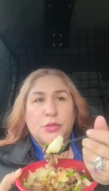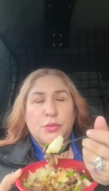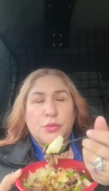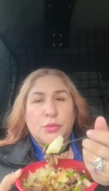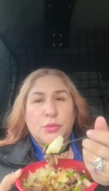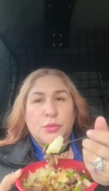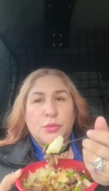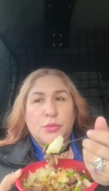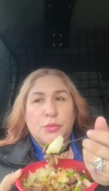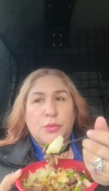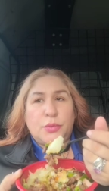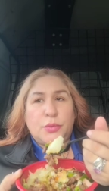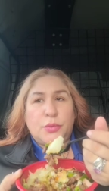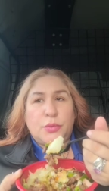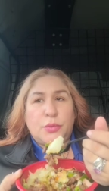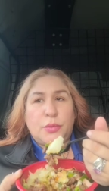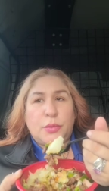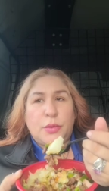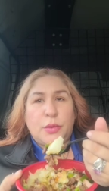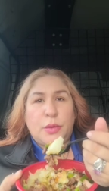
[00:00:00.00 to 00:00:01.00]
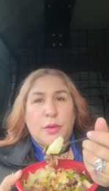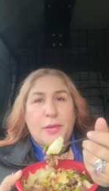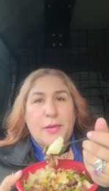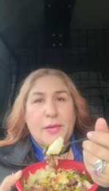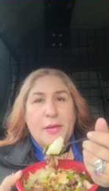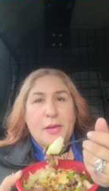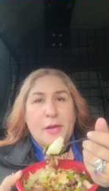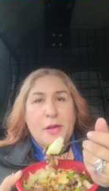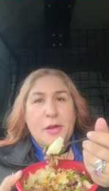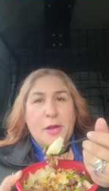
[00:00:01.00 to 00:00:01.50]
to
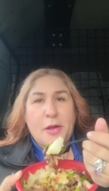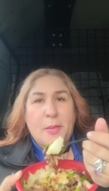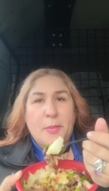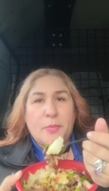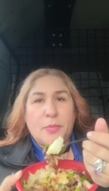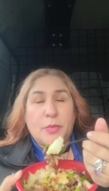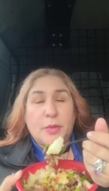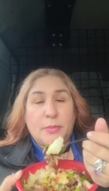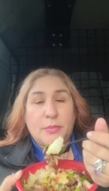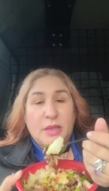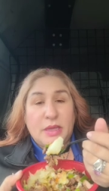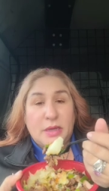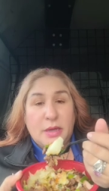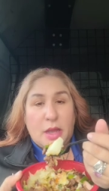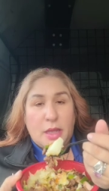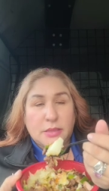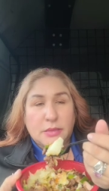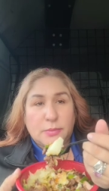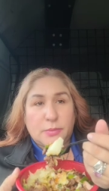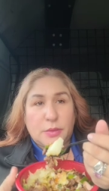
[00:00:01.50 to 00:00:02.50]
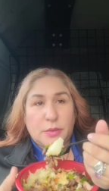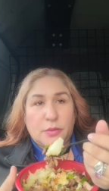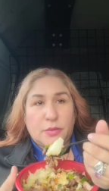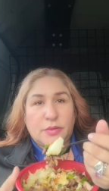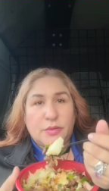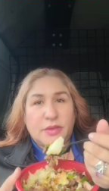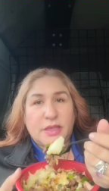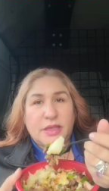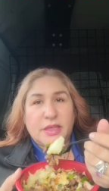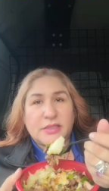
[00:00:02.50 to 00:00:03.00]
um, the main
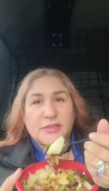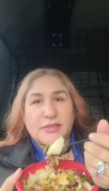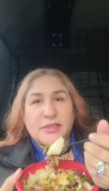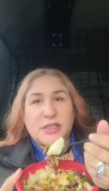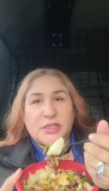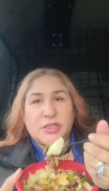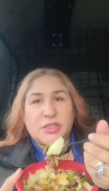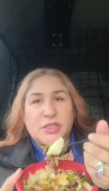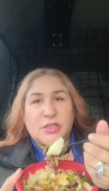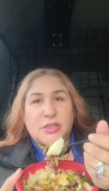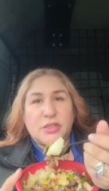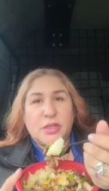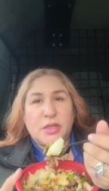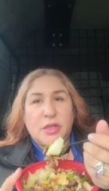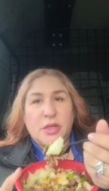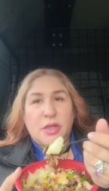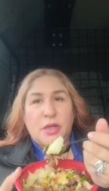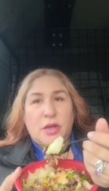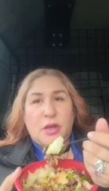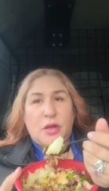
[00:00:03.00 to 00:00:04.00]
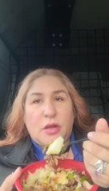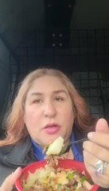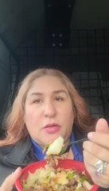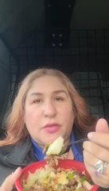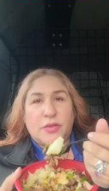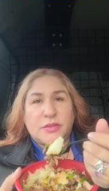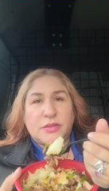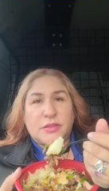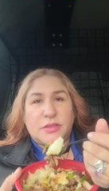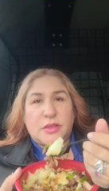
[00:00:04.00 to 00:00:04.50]
hospital and they accession
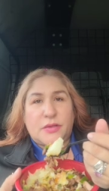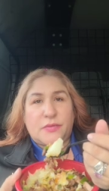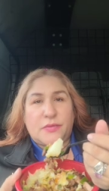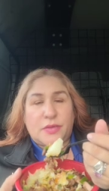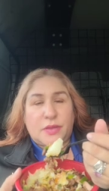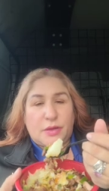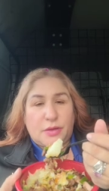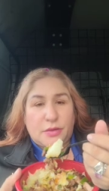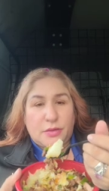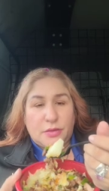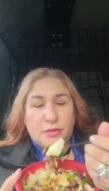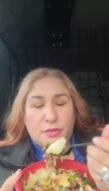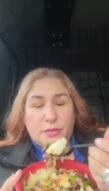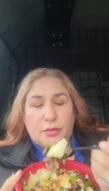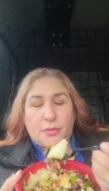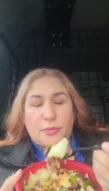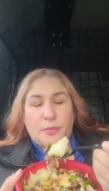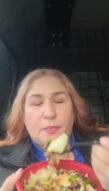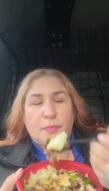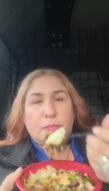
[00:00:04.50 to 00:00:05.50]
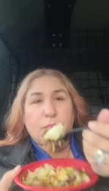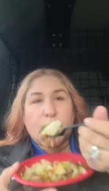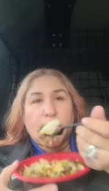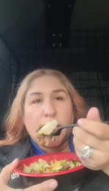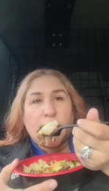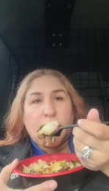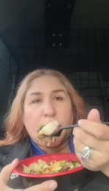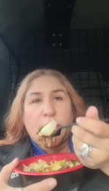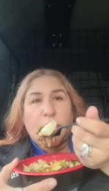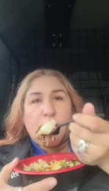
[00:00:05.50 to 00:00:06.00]
all the stuff there, you know.
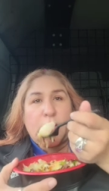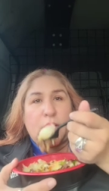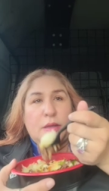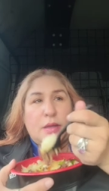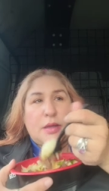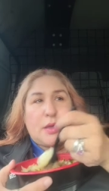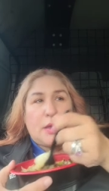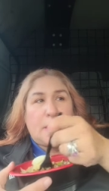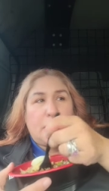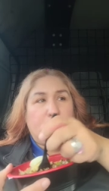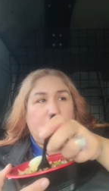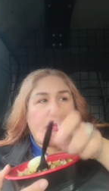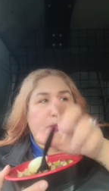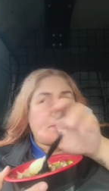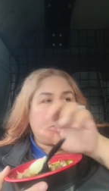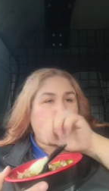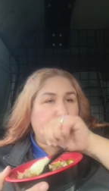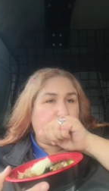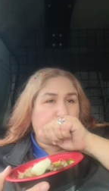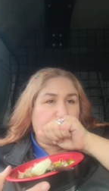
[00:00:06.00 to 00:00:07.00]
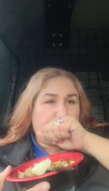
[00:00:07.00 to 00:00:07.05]
Um,